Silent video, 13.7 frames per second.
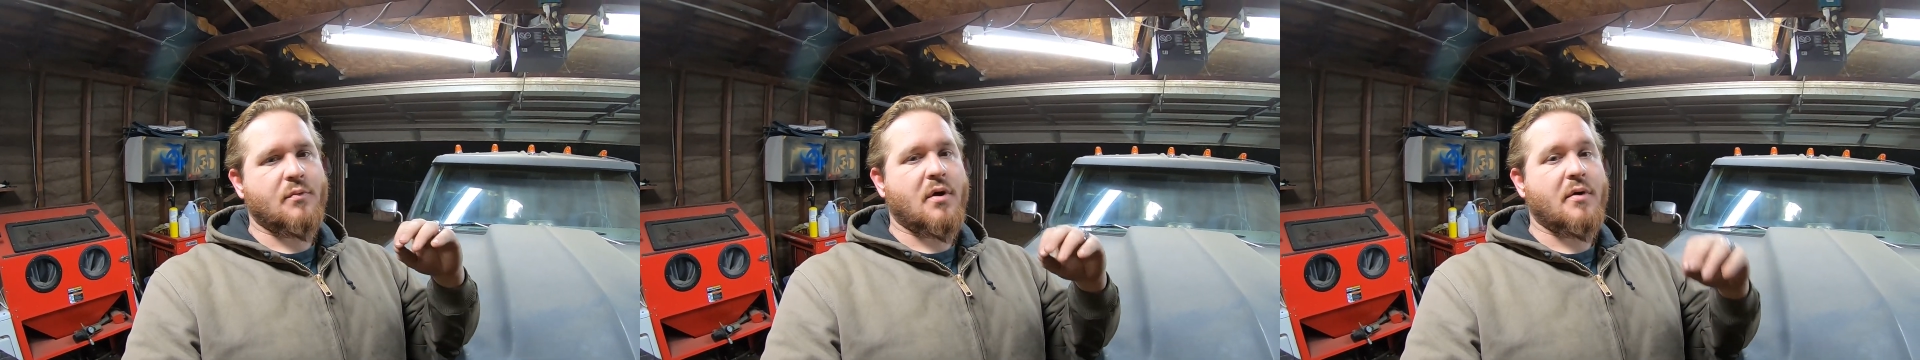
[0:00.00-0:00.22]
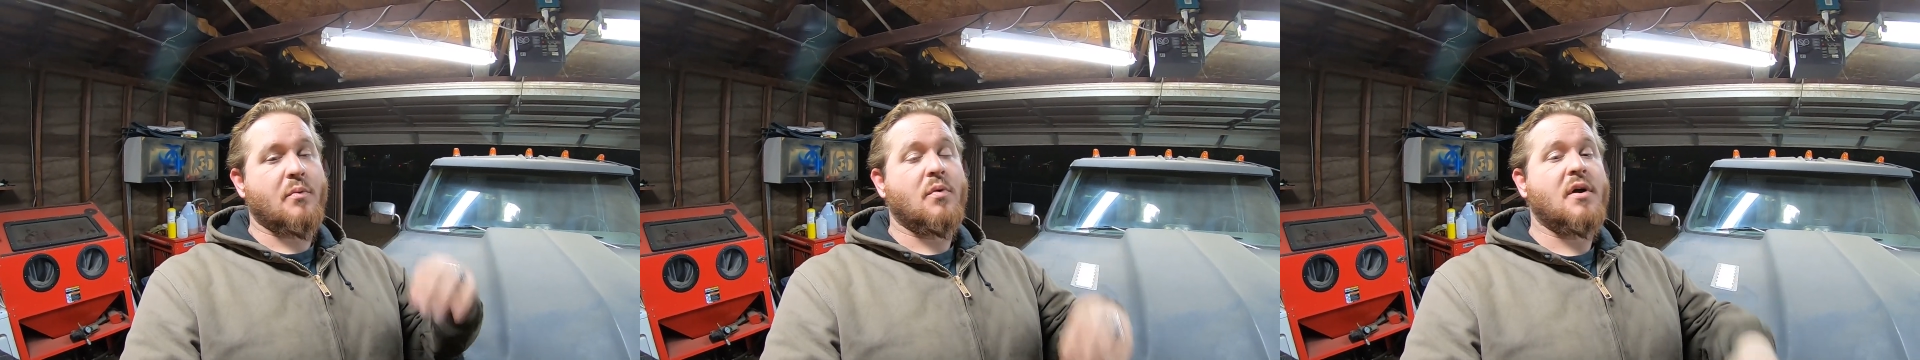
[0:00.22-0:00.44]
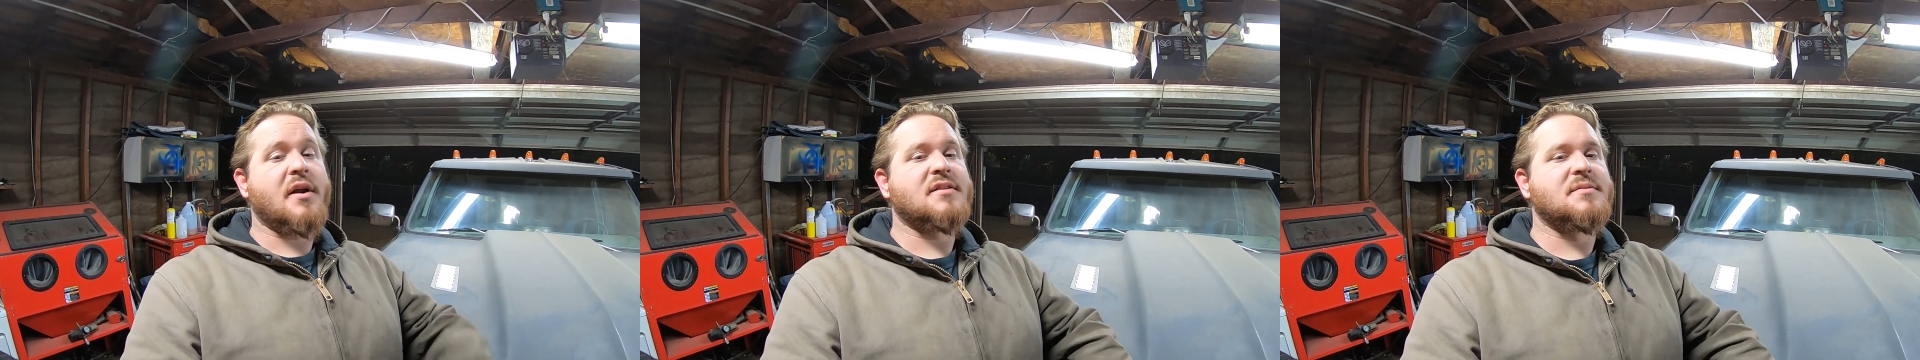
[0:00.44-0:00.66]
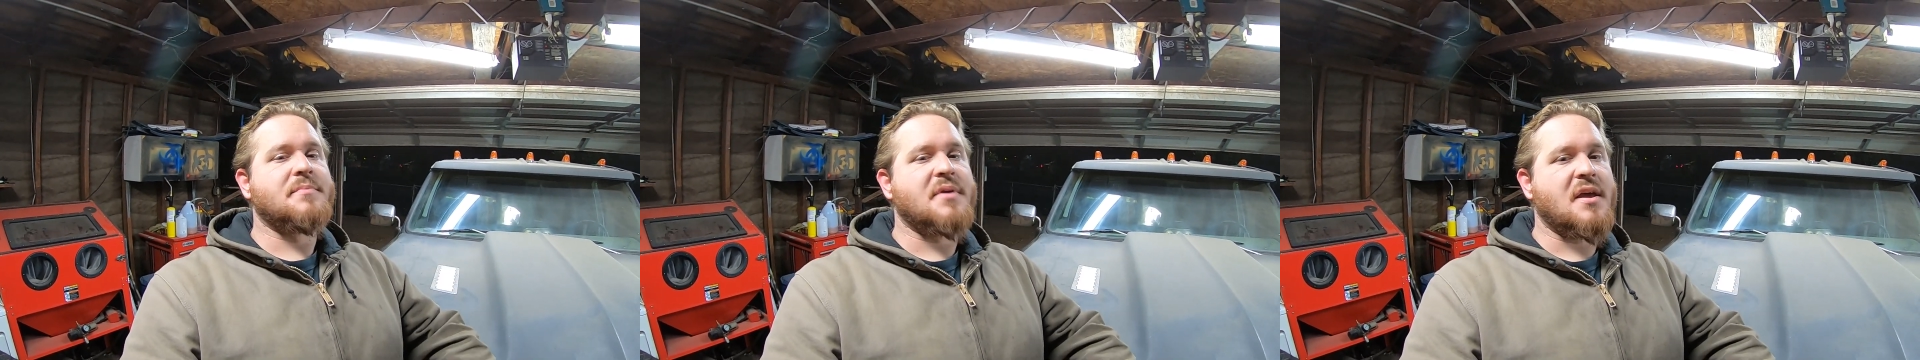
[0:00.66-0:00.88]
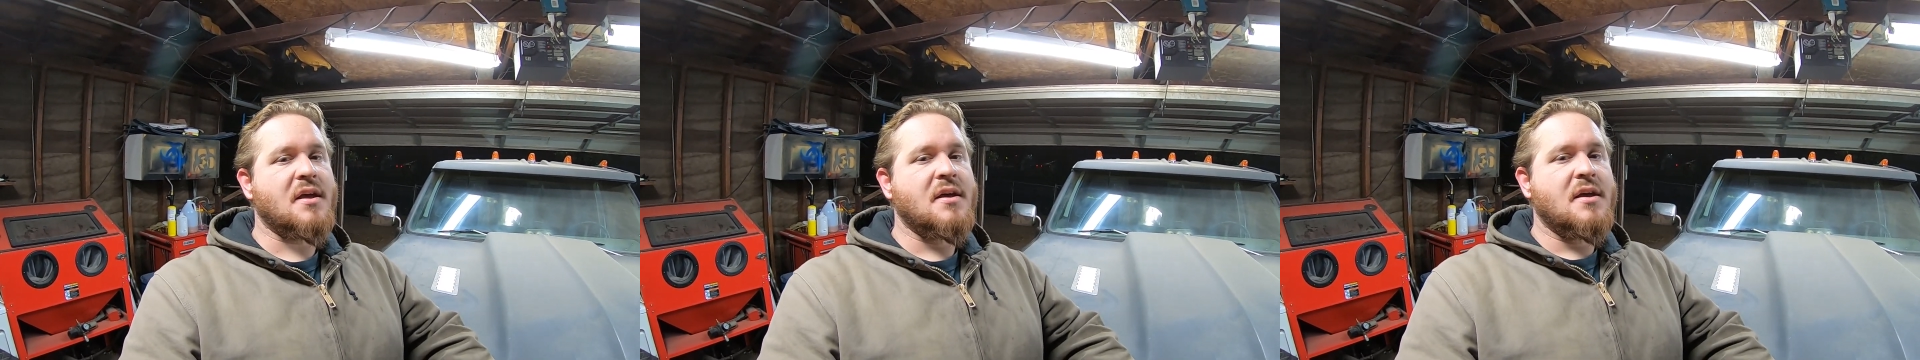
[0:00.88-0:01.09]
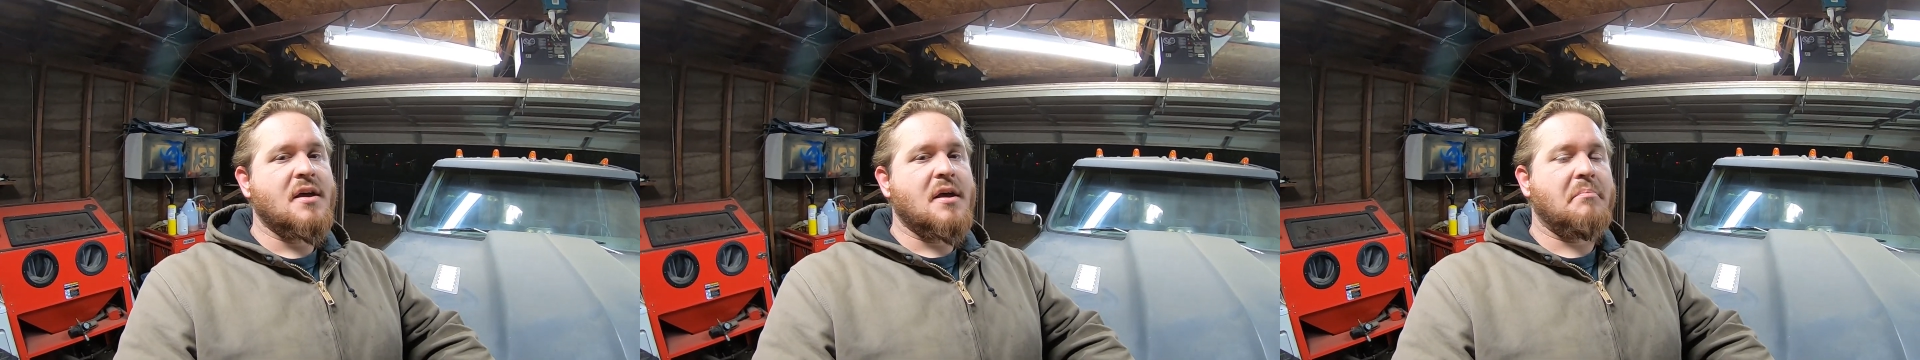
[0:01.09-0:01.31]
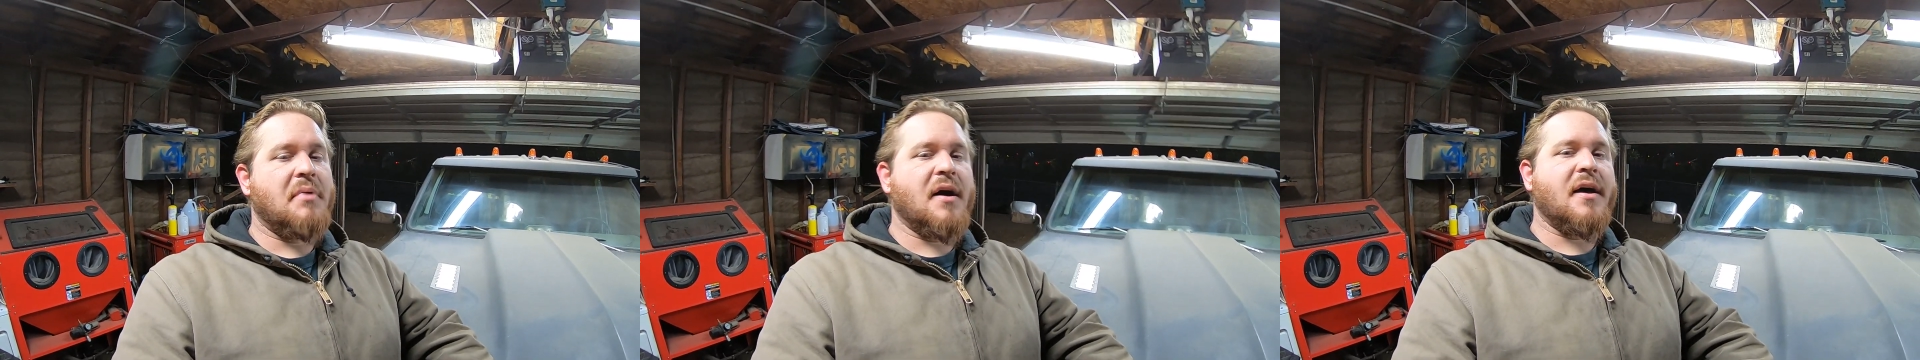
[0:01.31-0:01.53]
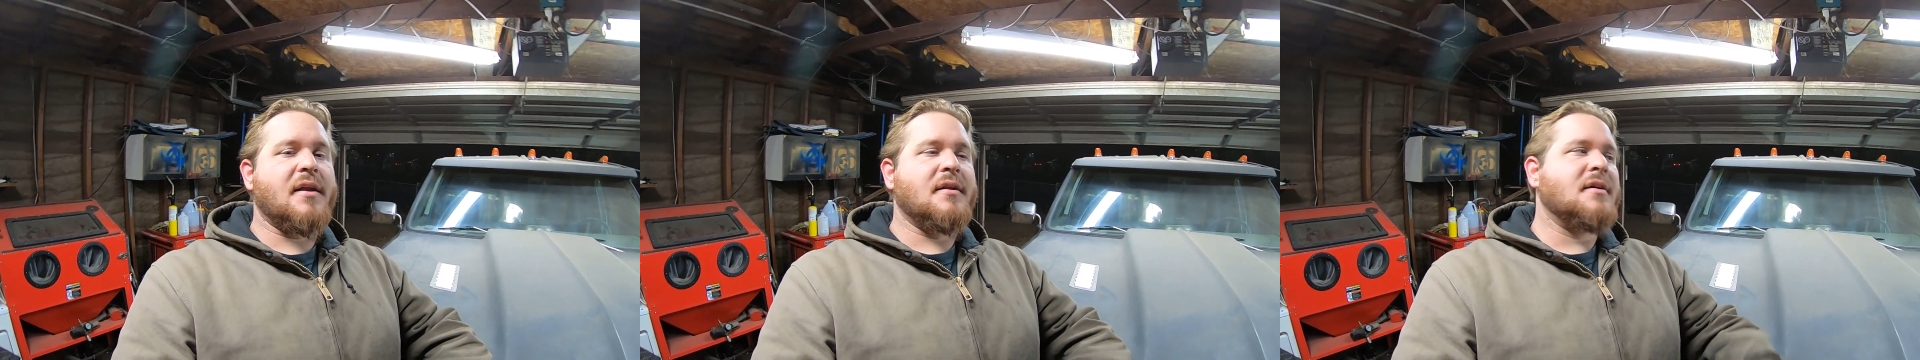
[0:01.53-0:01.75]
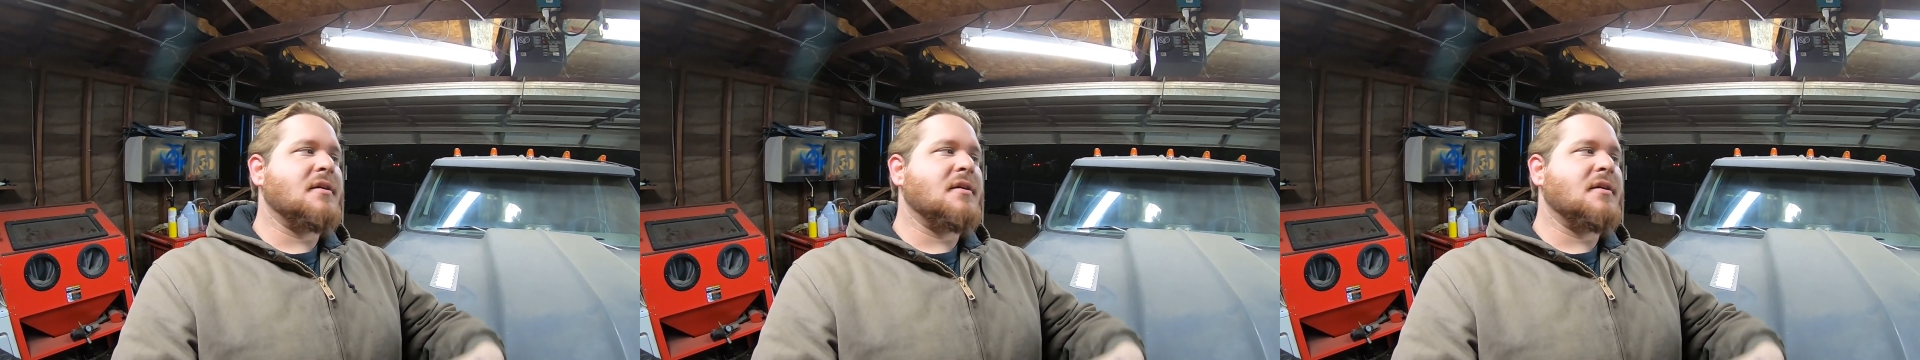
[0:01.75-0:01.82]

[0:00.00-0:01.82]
where we want it to be, but